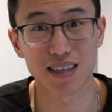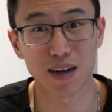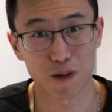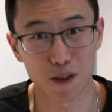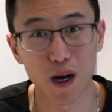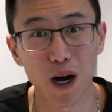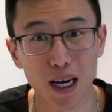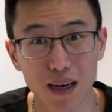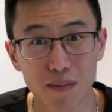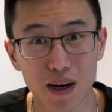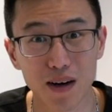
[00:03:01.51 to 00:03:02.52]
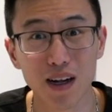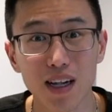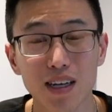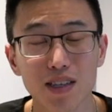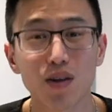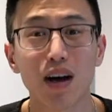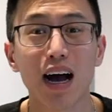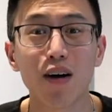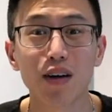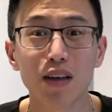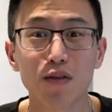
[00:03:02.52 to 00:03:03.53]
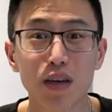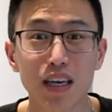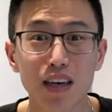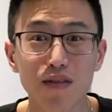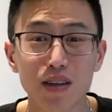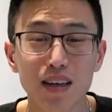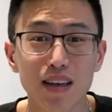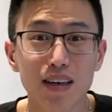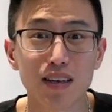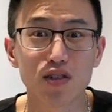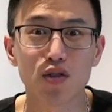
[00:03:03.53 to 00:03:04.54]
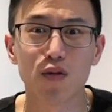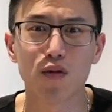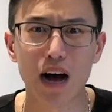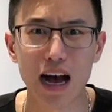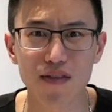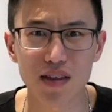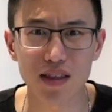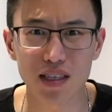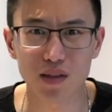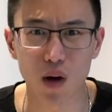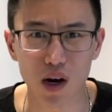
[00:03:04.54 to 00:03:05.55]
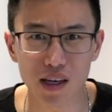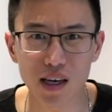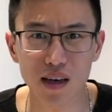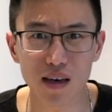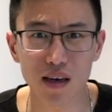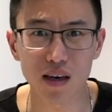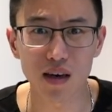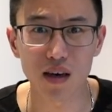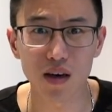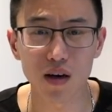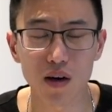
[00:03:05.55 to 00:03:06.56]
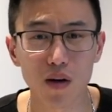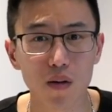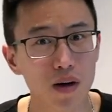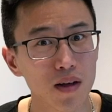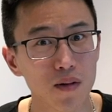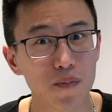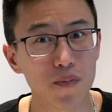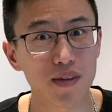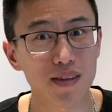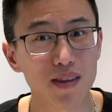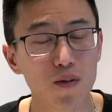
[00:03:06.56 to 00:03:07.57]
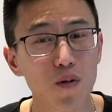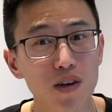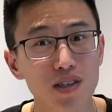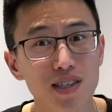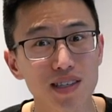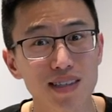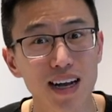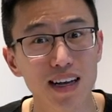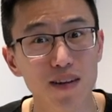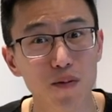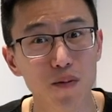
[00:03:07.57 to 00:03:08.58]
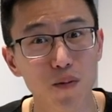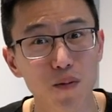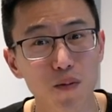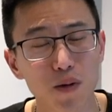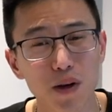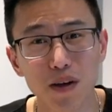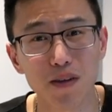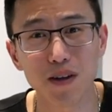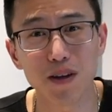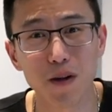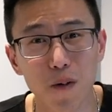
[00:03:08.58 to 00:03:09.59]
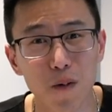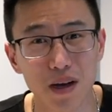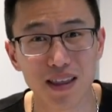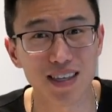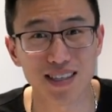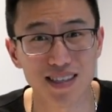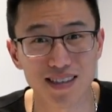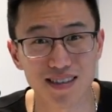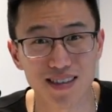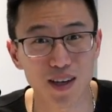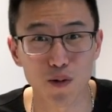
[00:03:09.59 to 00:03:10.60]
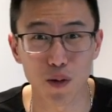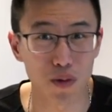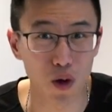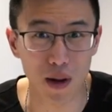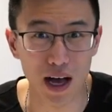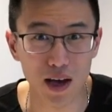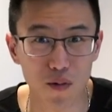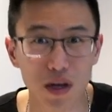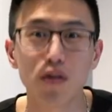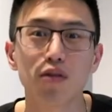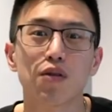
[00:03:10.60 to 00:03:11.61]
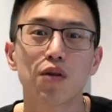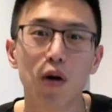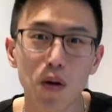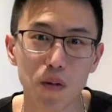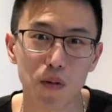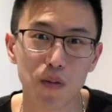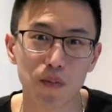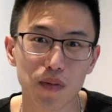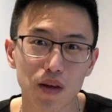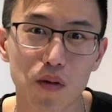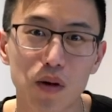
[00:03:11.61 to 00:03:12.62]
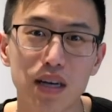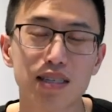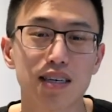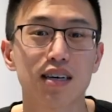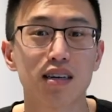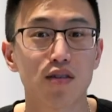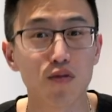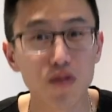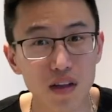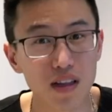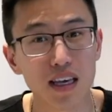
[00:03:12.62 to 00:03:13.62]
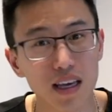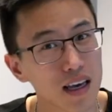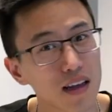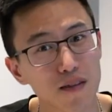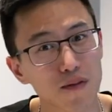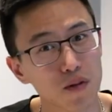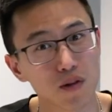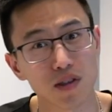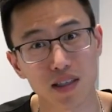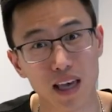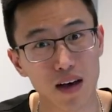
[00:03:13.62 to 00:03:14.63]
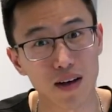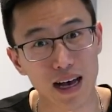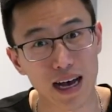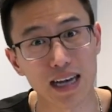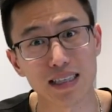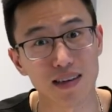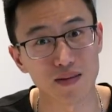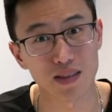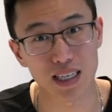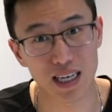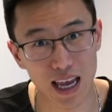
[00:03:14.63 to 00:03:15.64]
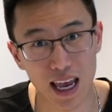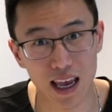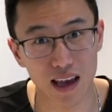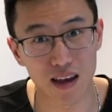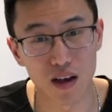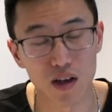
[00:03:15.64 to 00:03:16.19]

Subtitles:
that we're talking about. So how can we even survive in this market? Well, the worst is that we don't even know when this thing will blow by. We don't know when is it going to really hit full scale as of today.